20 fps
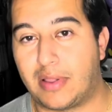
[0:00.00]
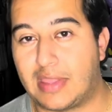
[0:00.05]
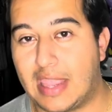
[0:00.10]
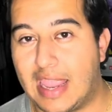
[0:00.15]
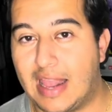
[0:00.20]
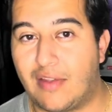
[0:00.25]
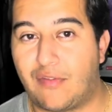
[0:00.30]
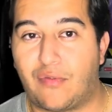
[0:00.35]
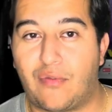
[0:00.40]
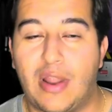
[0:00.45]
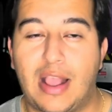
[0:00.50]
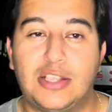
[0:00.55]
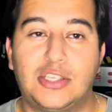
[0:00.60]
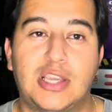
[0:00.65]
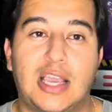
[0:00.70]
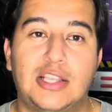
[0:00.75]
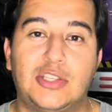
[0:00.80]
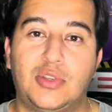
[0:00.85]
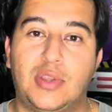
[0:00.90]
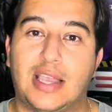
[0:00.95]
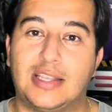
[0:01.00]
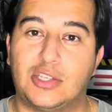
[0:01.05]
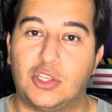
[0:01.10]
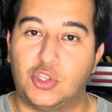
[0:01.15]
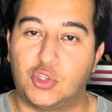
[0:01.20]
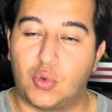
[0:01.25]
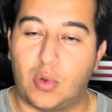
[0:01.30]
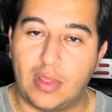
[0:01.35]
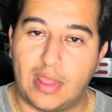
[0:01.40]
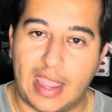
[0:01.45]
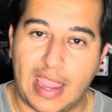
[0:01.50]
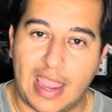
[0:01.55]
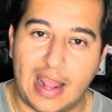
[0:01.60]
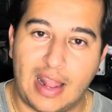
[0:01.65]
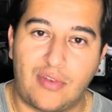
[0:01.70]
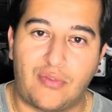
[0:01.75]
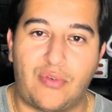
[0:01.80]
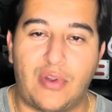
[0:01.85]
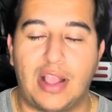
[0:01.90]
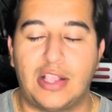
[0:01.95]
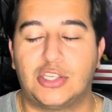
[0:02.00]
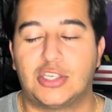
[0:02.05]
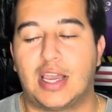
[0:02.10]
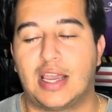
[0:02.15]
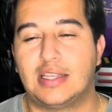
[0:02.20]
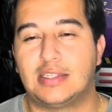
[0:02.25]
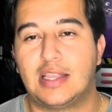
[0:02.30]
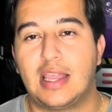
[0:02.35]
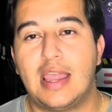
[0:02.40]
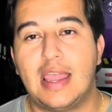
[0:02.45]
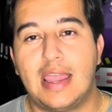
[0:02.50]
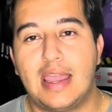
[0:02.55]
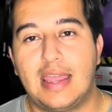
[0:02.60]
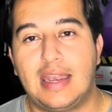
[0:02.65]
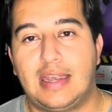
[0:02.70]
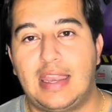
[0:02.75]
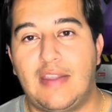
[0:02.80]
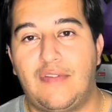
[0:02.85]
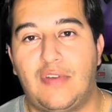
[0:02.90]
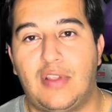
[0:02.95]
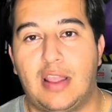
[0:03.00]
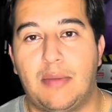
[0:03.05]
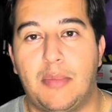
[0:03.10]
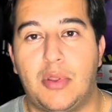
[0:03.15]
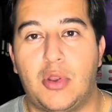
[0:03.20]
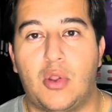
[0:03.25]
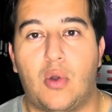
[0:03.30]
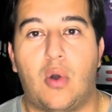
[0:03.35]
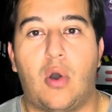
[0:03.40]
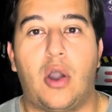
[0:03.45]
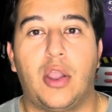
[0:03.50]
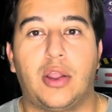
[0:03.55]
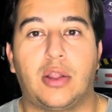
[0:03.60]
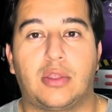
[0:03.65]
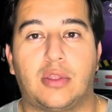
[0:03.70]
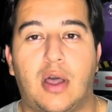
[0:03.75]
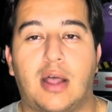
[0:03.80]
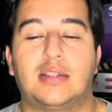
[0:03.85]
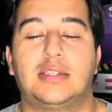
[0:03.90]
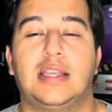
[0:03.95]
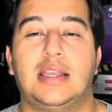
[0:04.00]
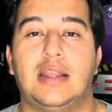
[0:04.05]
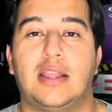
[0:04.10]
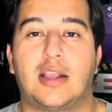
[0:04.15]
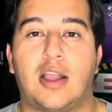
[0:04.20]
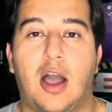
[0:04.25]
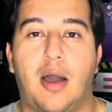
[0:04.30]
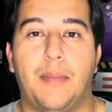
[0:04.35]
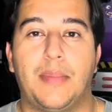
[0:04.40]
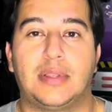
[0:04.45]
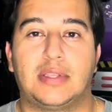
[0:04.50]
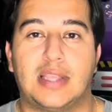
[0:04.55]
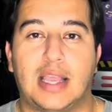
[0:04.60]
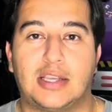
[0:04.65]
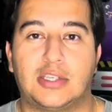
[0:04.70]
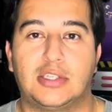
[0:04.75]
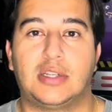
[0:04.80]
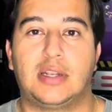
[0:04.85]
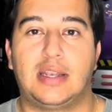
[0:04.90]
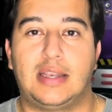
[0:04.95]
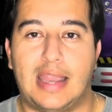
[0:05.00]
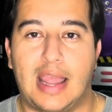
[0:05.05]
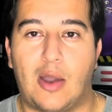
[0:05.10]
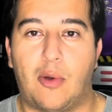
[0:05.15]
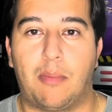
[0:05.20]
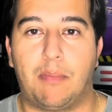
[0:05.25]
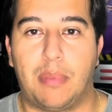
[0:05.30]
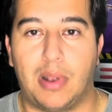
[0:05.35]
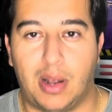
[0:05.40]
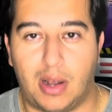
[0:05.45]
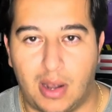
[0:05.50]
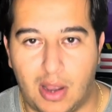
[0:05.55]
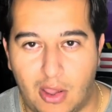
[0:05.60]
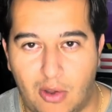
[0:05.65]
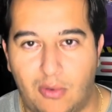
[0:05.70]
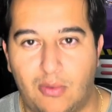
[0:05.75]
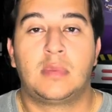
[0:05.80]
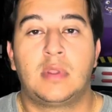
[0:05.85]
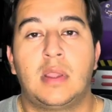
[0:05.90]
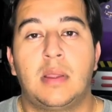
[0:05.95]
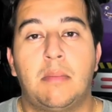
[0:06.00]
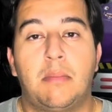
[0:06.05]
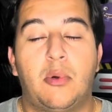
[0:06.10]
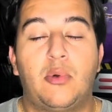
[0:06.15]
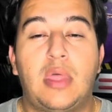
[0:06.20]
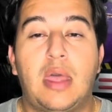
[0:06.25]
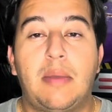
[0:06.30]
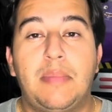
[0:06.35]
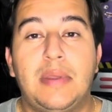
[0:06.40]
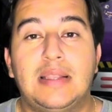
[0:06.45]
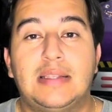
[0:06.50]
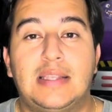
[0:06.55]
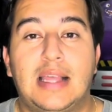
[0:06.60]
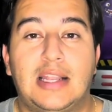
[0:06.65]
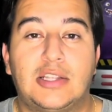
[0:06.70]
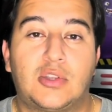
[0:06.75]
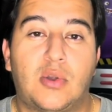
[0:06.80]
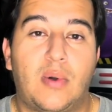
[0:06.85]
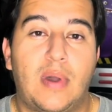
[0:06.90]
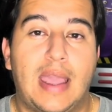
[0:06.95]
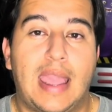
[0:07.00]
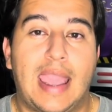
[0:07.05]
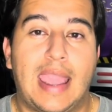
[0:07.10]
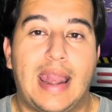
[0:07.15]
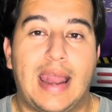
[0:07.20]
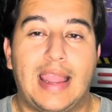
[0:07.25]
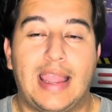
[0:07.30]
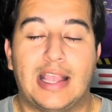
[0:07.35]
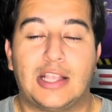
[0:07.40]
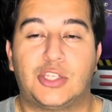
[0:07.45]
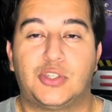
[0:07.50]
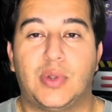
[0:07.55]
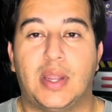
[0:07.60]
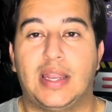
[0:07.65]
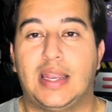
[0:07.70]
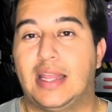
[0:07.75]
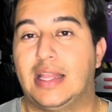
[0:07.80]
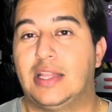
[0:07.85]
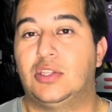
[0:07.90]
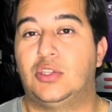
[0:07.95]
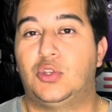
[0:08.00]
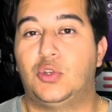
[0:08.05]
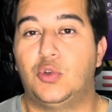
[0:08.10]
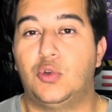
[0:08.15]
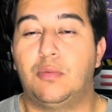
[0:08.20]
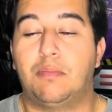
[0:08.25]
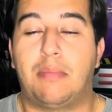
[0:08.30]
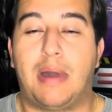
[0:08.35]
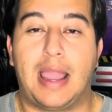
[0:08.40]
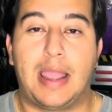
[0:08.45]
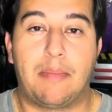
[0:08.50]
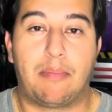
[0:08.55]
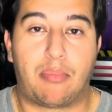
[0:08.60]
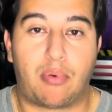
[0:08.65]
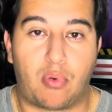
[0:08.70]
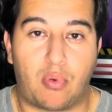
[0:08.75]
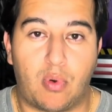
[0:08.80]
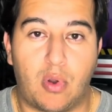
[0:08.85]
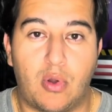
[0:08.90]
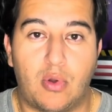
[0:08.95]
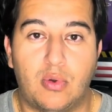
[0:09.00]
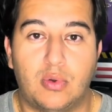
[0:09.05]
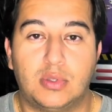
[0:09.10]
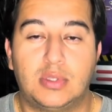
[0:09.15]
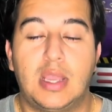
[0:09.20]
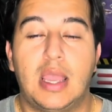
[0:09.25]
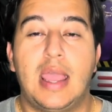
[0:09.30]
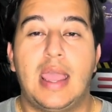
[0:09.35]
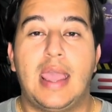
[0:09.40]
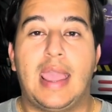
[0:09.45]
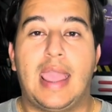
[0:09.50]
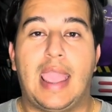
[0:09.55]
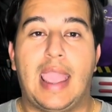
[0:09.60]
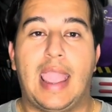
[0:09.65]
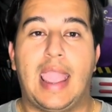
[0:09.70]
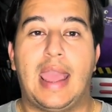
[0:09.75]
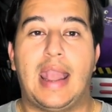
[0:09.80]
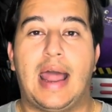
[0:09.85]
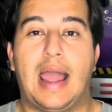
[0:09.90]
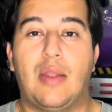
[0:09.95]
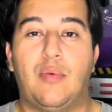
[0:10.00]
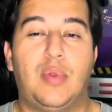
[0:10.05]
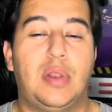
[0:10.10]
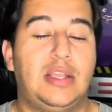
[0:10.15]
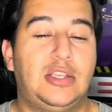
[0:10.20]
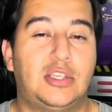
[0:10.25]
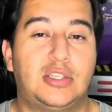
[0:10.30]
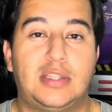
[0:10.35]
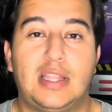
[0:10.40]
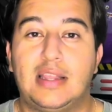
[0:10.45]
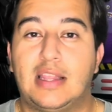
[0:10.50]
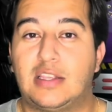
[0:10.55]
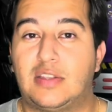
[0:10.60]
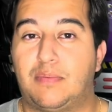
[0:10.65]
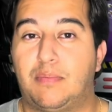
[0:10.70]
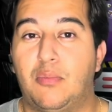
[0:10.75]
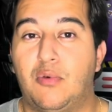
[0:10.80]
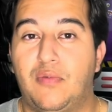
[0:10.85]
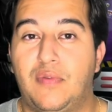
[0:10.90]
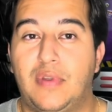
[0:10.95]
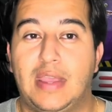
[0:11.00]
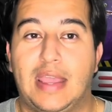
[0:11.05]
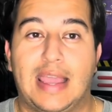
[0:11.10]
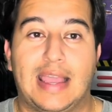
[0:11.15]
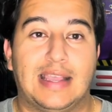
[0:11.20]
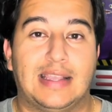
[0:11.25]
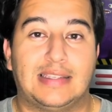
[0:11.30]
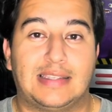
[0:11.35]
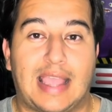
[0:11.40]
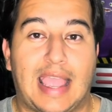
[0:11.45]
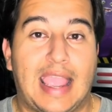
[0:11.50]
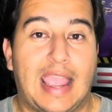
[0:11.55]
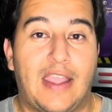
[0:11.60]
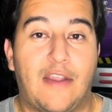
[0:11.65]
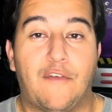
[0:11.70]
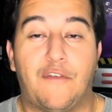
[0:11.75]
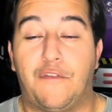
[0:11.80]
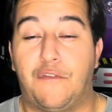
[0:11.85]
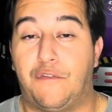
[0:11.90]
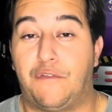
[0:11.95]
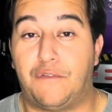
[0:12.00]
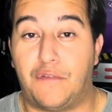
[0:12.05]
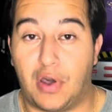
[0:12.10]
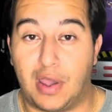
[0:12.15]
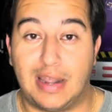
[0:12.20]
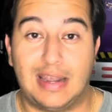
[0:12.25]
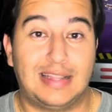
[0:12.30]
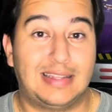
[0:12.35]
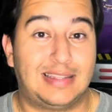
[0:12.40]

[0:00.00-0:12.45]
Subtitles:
the Alien franchise? Do you guys enjoy the Alien franchise? Definitely let me know all your thoughts in the comment section down below. But with that being said, let's go ahead and get straight into my pros. And I really just think this movie is a fun